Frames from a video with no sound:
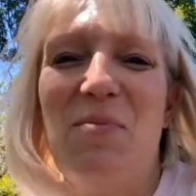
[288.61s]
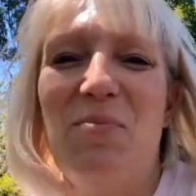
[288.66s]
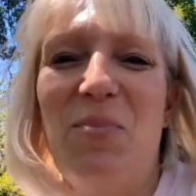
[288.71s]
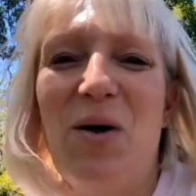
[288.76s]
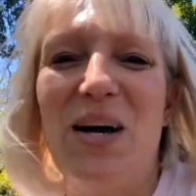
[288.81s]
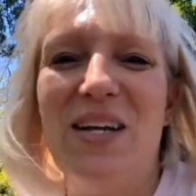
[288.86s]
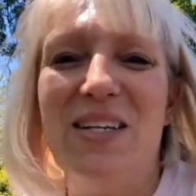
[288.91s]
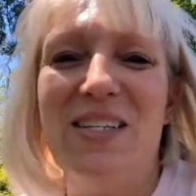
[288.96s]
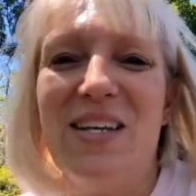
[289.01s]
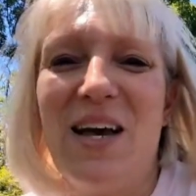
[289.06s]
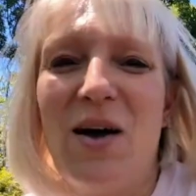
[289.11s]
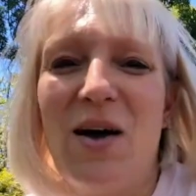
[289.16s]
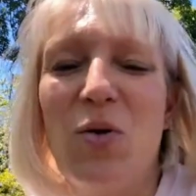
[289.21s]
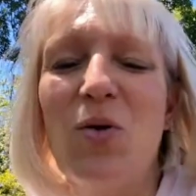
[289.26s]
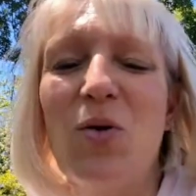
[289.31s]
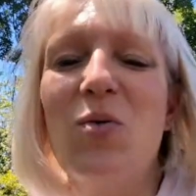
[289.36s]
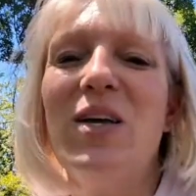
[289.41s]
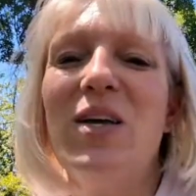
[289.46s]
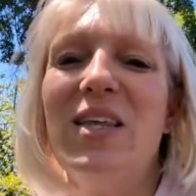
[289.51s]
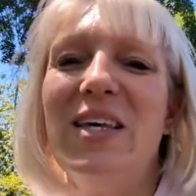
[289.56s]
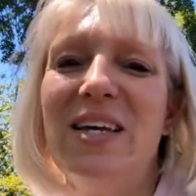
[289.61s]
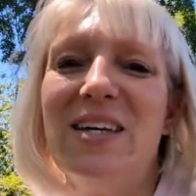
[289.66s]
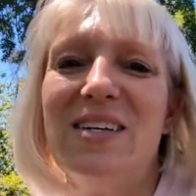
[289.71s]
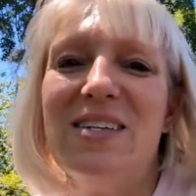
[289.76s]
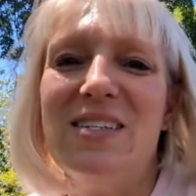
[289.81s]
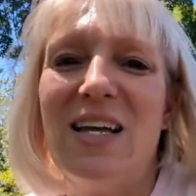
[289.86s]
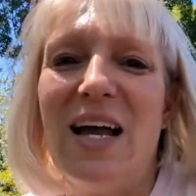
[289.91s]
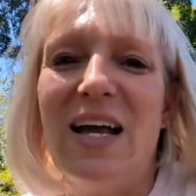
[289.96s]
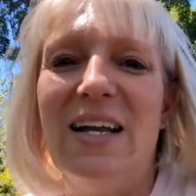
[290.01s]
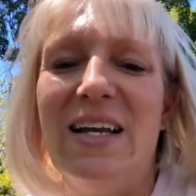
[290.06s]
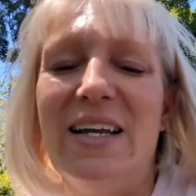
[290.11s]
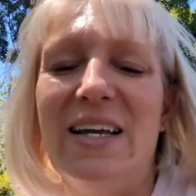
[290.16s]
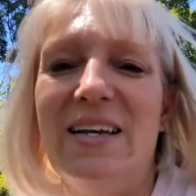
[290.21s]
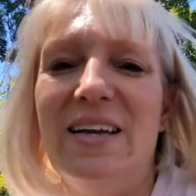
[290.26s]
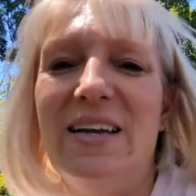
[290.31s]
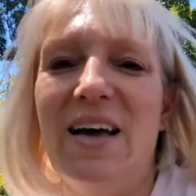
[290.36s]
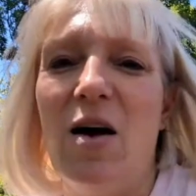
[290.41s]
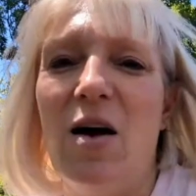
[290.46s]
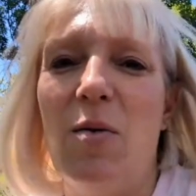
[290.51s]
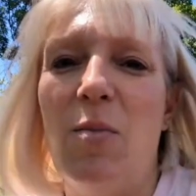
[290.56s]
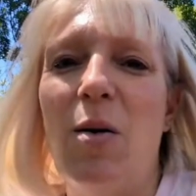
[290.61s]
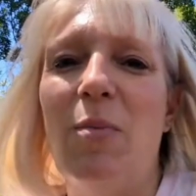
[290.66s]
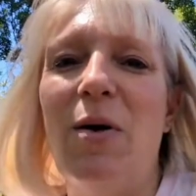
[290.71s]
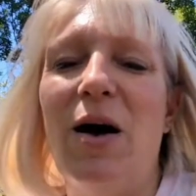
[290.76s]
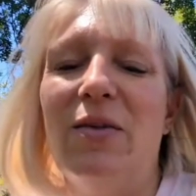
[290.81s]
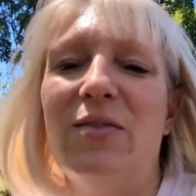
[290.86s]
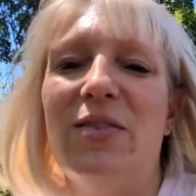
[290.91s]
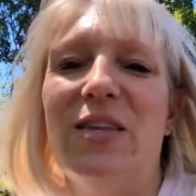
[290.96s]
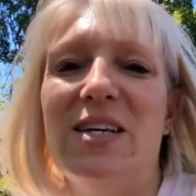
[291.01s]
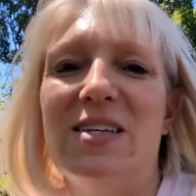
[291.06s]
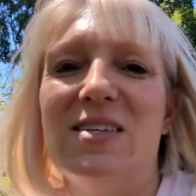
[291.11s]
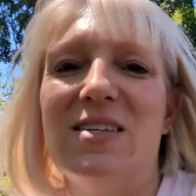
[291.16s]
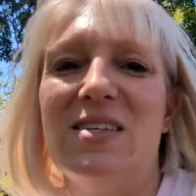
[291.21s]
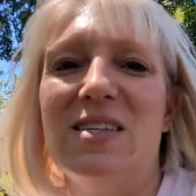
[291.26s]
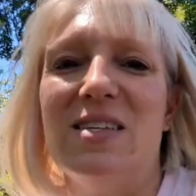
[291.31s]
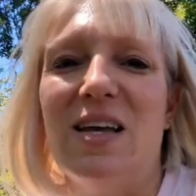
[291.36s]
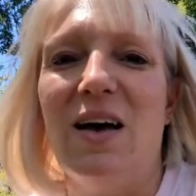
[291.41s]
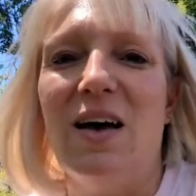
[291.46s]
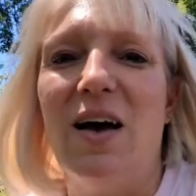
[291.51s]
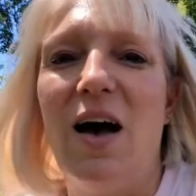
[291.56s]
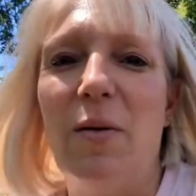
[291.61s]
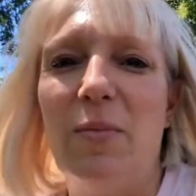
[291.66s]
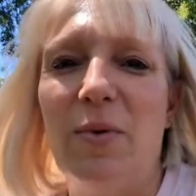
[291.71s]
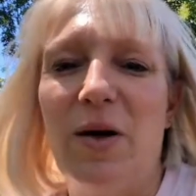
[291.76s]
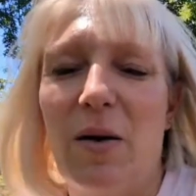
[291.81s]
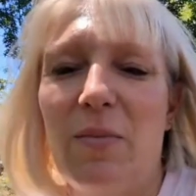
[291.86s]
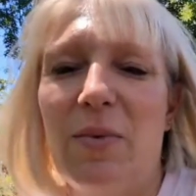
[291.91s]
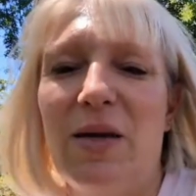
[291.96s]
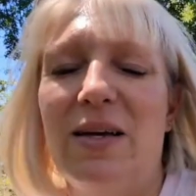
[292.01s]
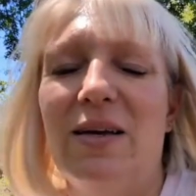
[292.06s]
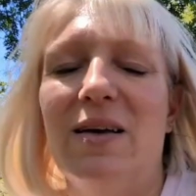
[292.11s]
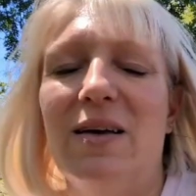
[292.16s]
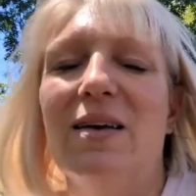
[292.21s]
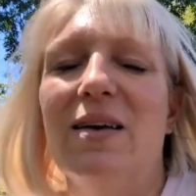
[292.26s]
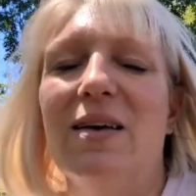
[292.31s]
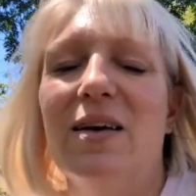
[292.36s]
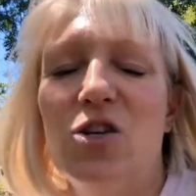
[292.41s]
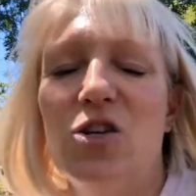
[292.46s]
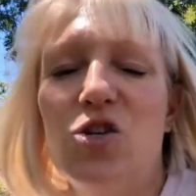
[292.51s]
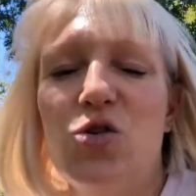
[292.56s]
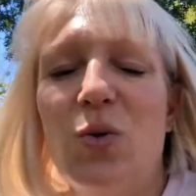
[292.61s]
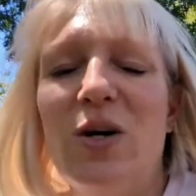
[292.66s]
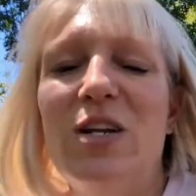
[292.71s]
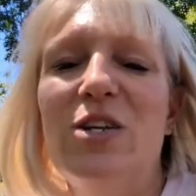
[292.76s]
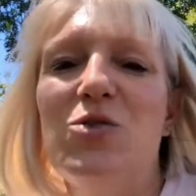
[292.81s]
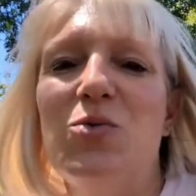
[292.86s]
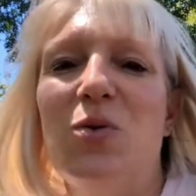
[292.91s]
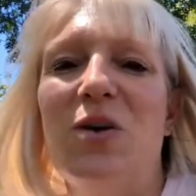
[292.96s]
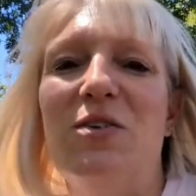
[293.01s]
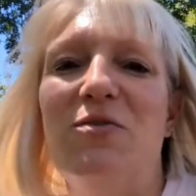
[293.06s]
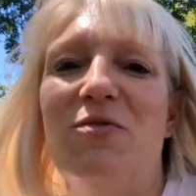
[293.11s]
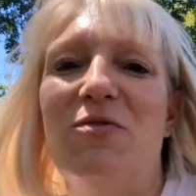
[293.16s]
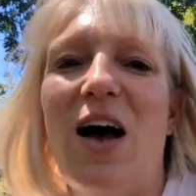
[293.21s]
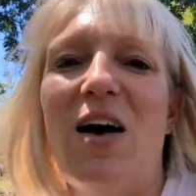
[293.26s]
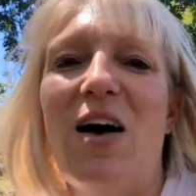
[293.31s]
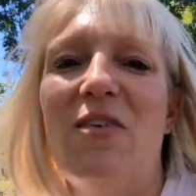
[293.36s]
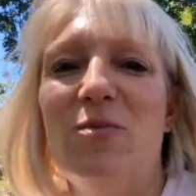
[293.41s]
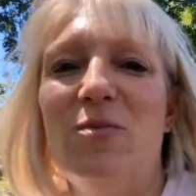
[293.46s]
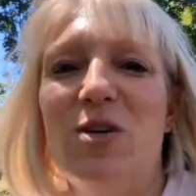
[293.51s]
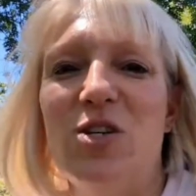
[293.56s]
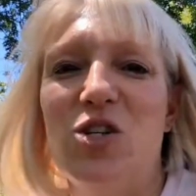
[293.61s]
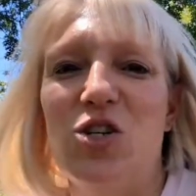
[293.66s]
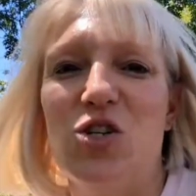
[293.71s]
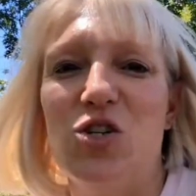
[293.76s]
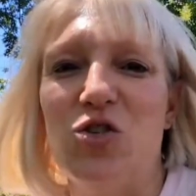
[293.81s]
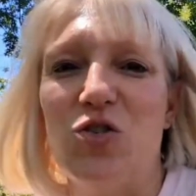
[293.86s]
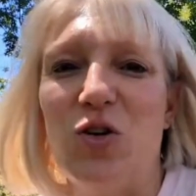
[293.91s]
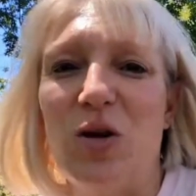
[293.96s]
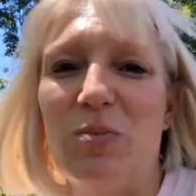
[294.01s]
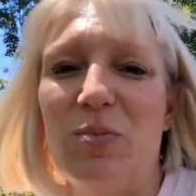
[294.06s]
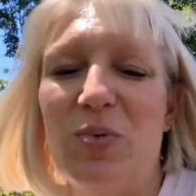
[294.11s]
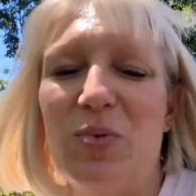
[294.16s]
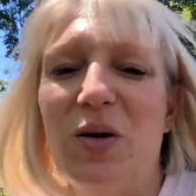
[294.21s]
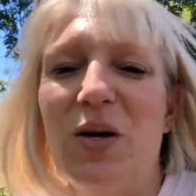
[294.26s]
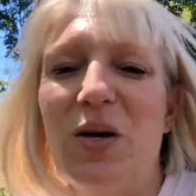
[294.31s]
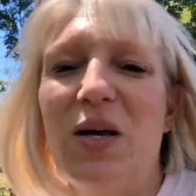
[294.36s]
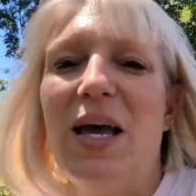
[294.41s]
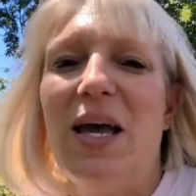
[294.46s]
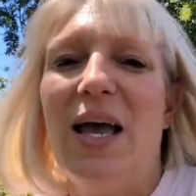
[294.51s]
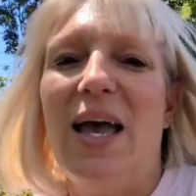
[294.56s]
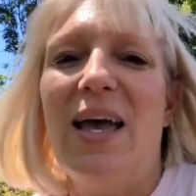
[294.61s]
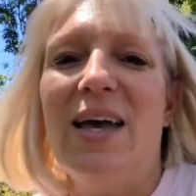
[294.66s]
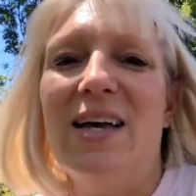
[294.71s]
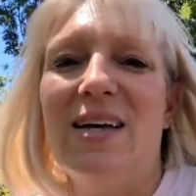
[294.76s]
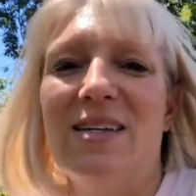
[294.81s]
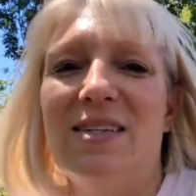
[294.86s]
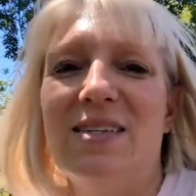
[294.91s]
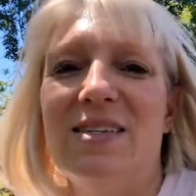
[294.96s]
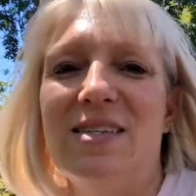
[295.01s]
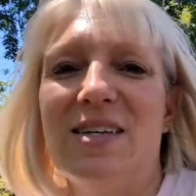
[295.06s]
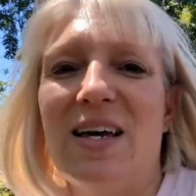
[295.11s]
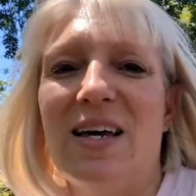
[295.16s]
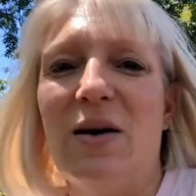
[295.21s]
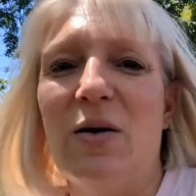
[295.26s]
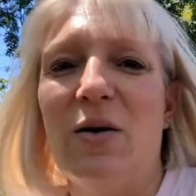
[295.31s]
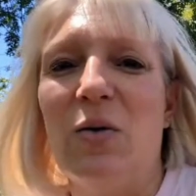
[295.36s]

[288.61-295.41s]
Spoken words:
But we're really excited about this upcoming 2025 mission trip. And